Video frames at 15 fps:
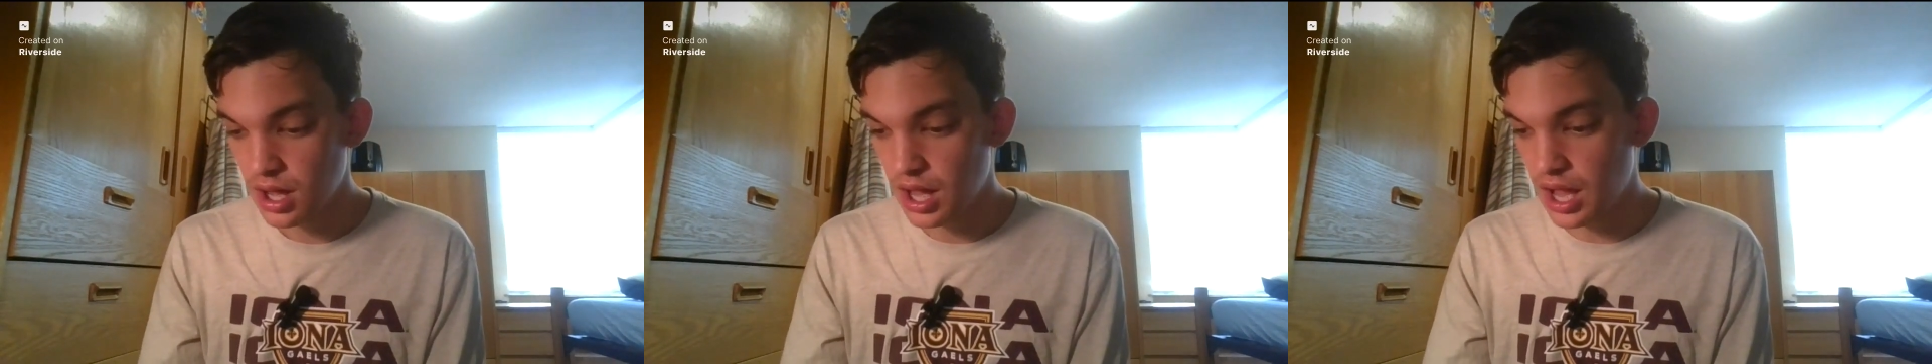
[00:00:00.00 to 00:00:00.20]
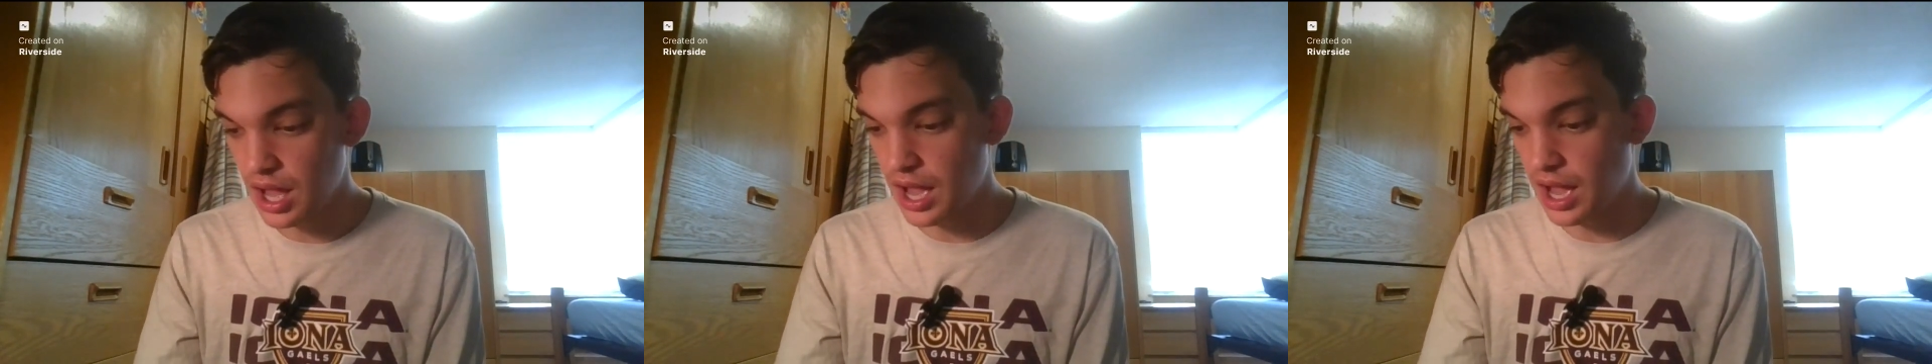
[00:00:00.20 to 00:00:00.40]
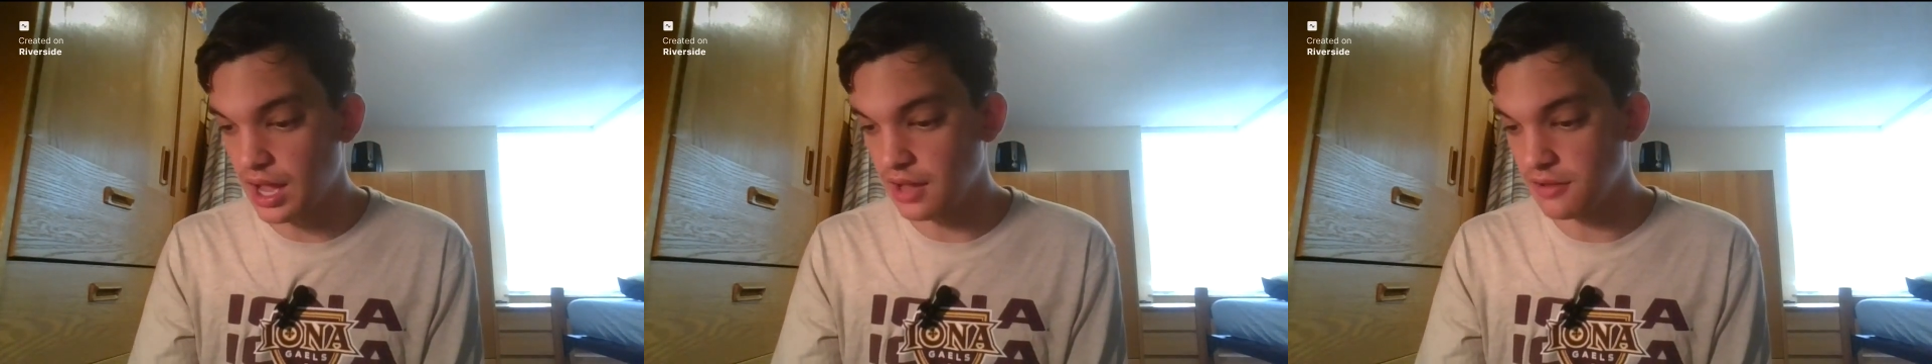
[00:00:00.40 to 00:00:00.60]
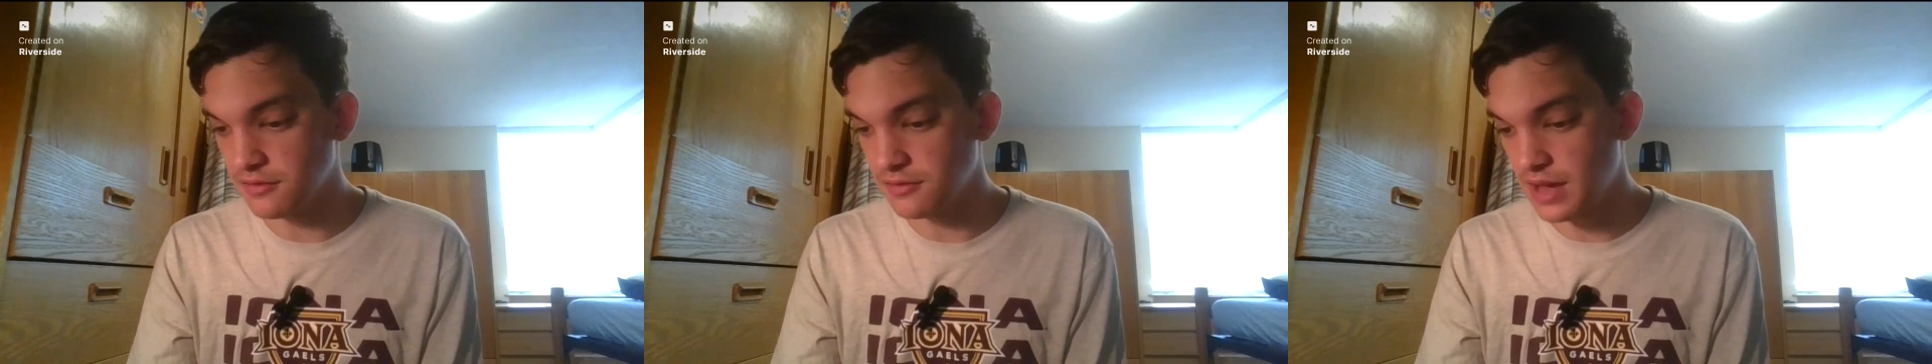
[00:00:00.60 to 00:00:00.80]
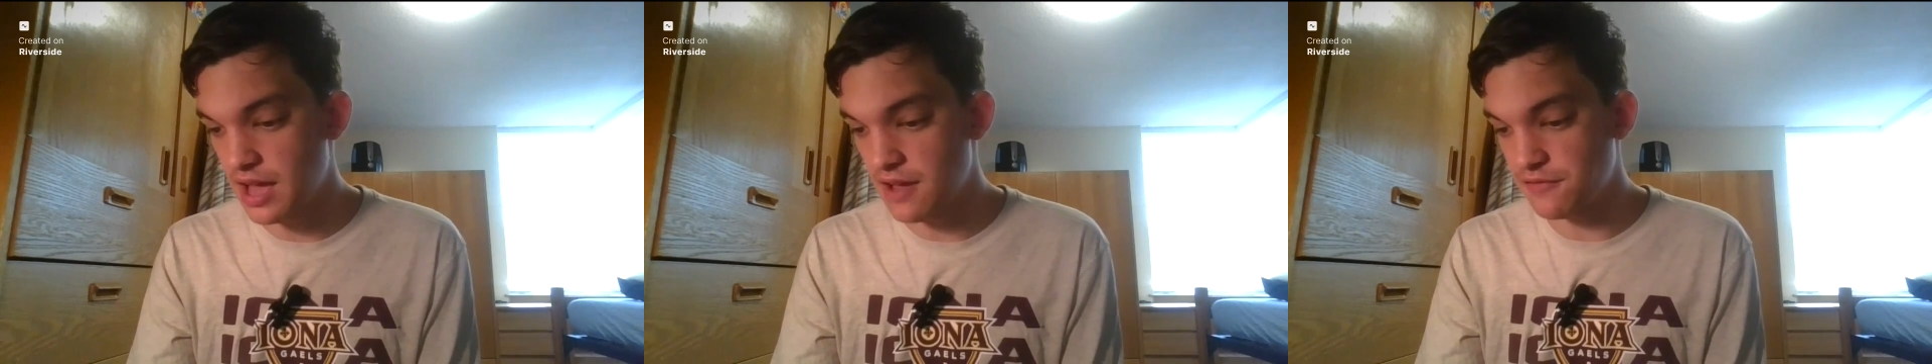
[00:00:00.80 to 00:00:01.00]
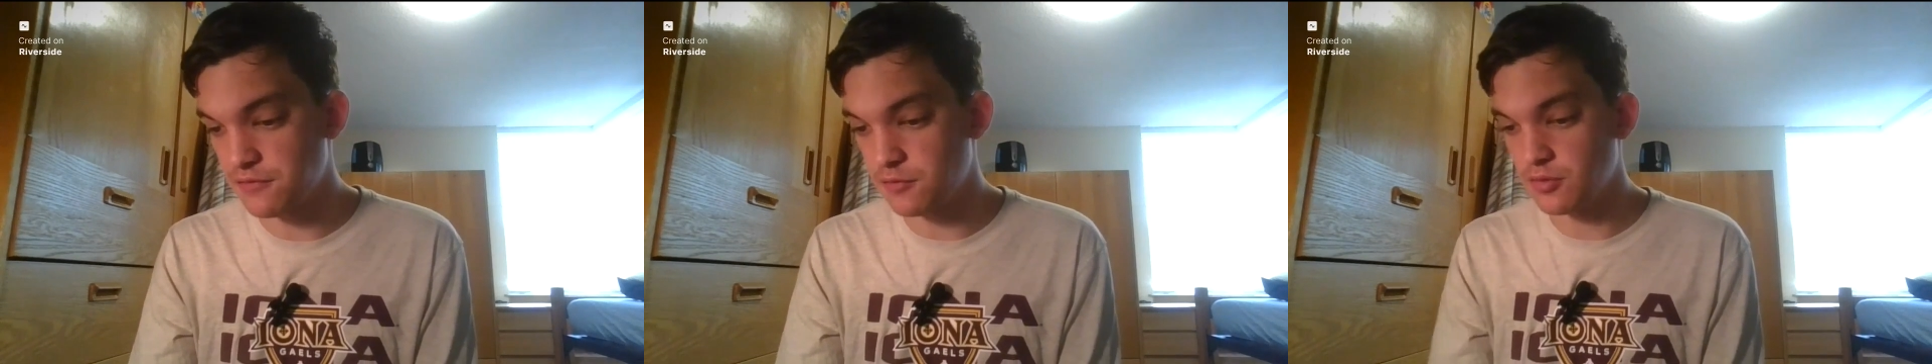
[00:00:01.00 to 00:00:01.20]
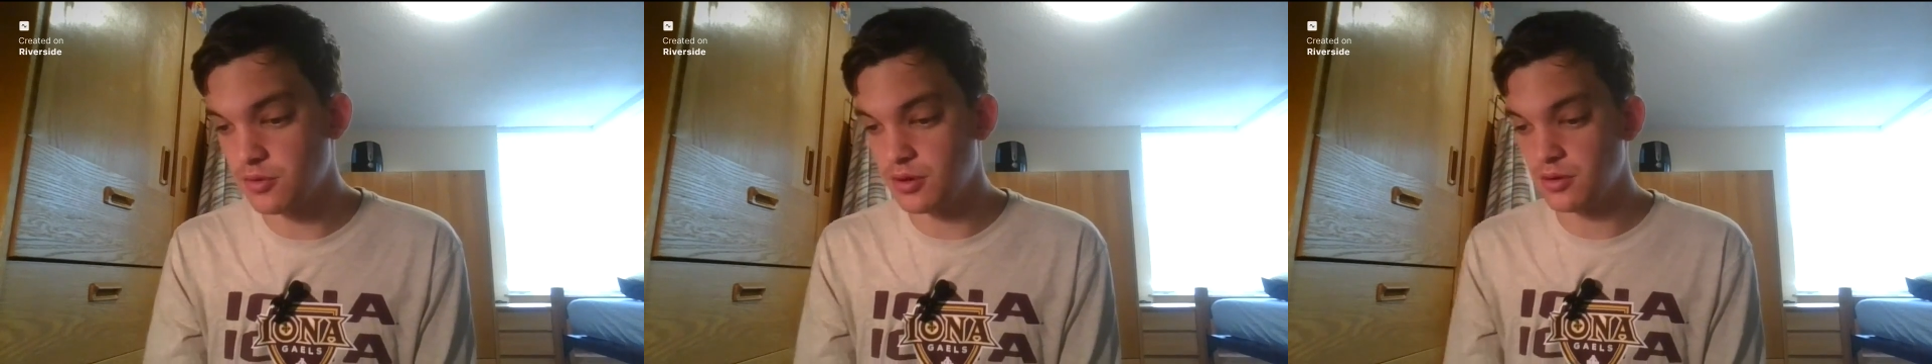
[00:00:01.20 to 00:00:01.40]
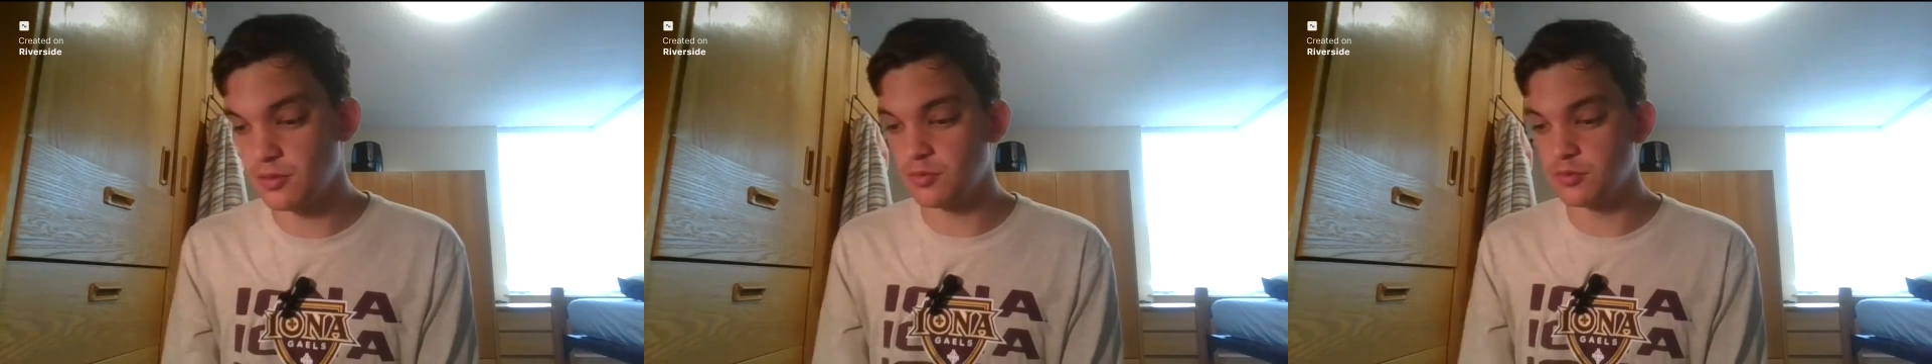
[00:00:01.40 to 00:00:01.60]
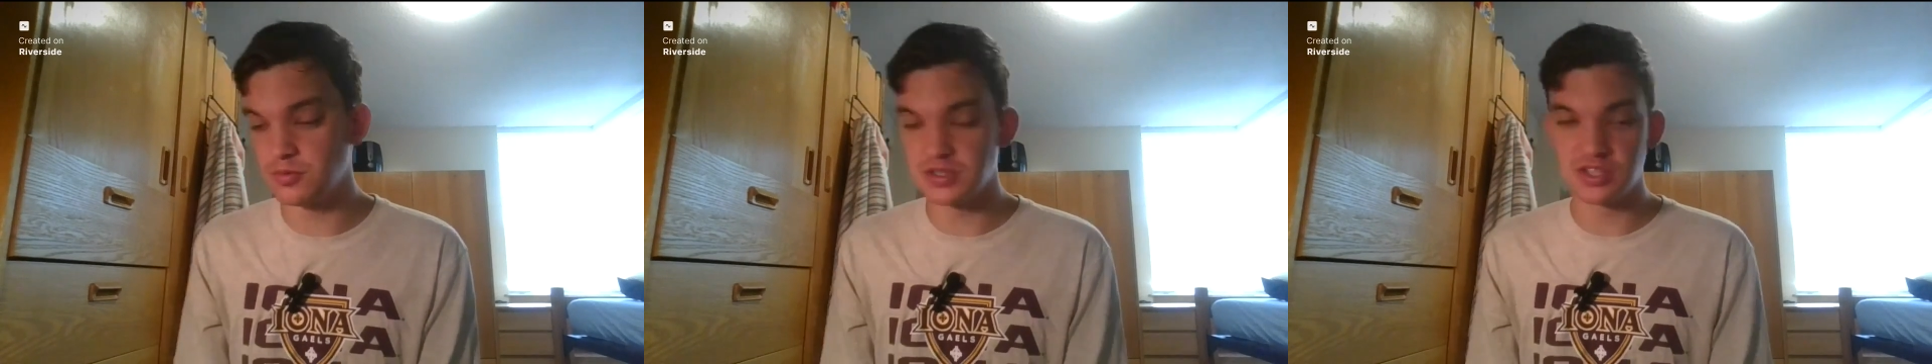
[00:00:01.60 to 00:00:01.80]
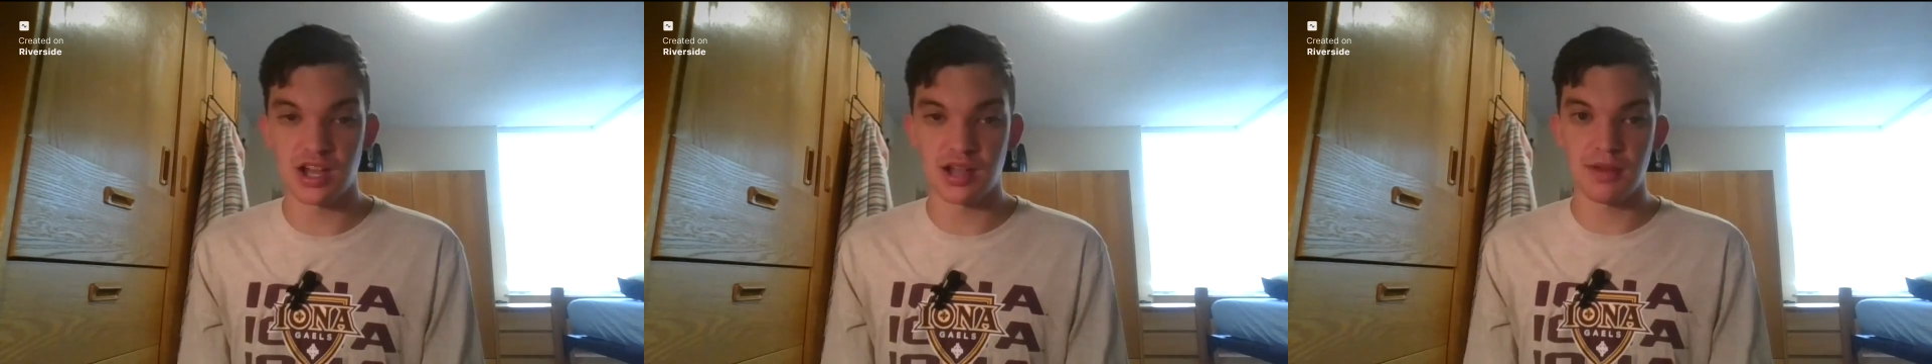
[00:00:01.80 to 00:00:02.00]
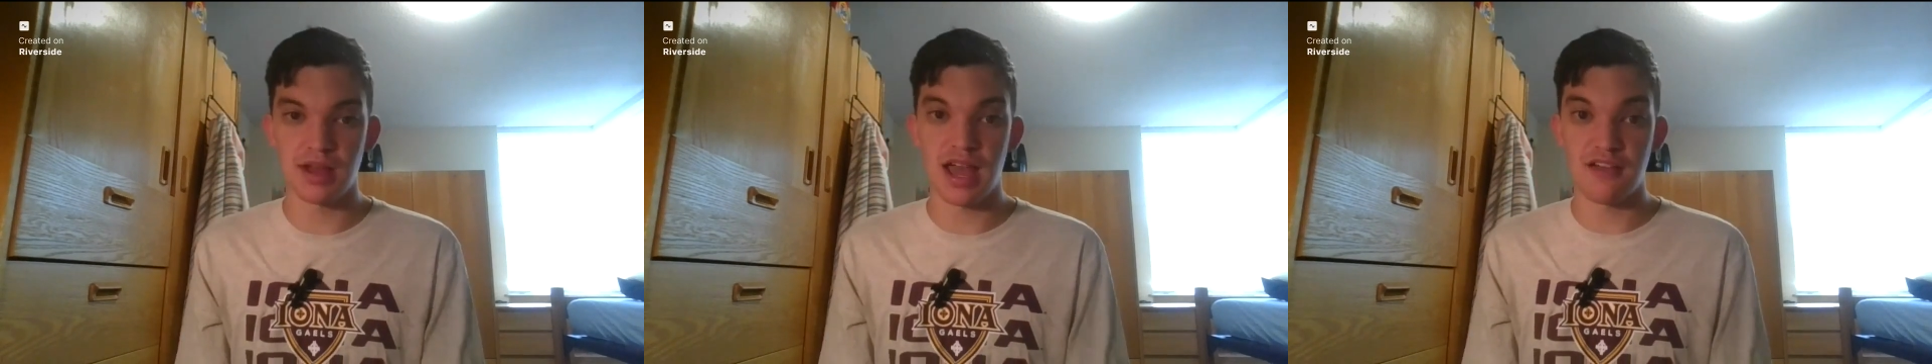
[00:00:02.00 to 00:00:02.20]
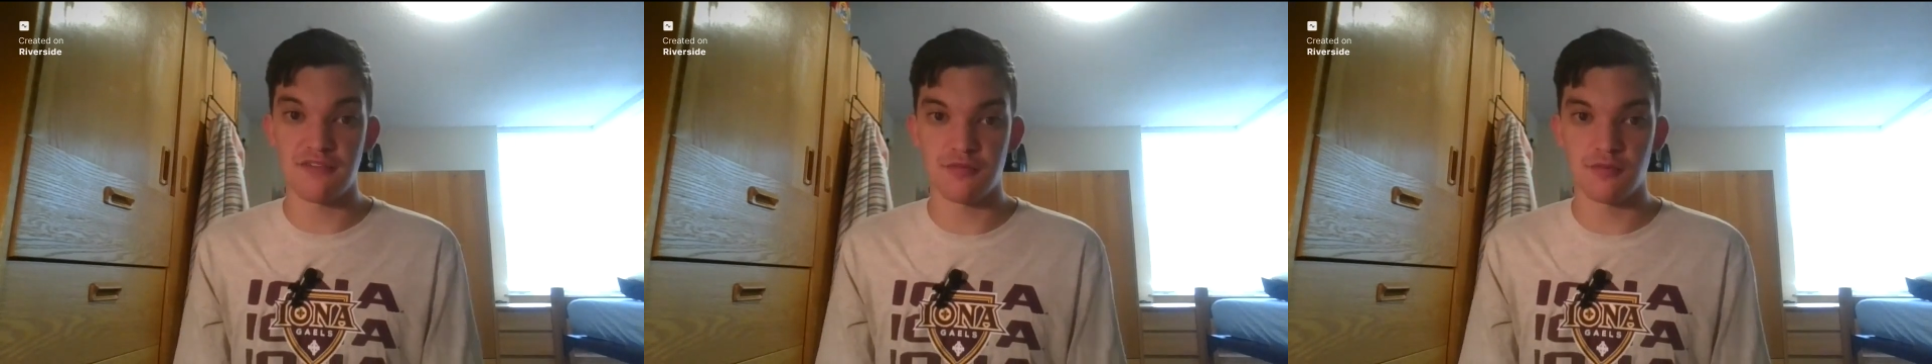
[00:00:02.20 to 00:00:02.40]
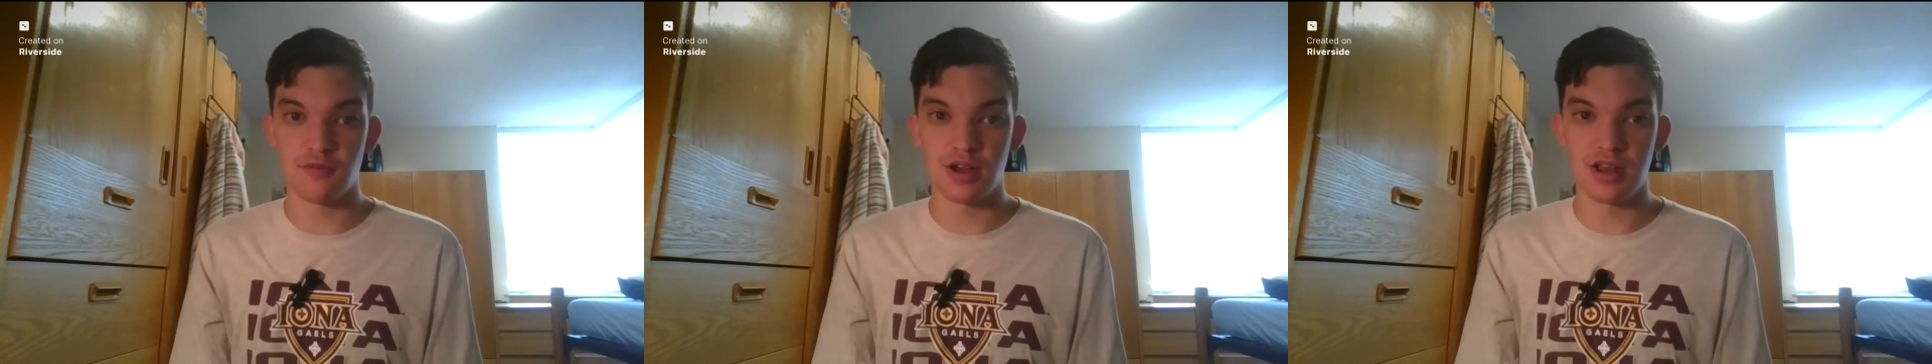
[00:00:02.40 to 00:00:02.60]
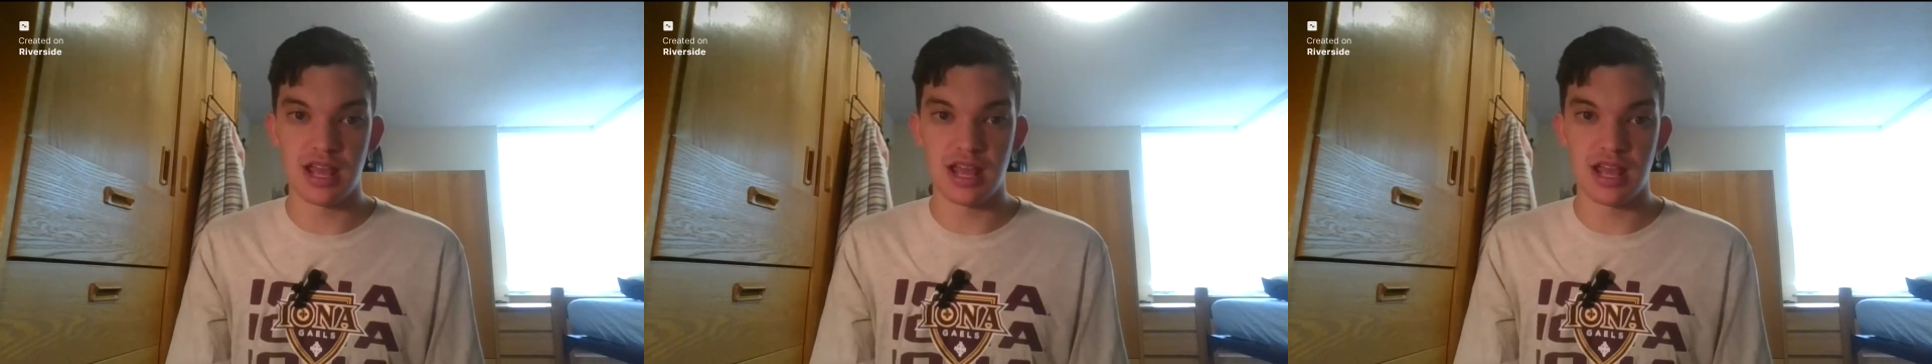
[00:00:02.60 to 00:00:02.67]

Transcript: We'll be talking about F1,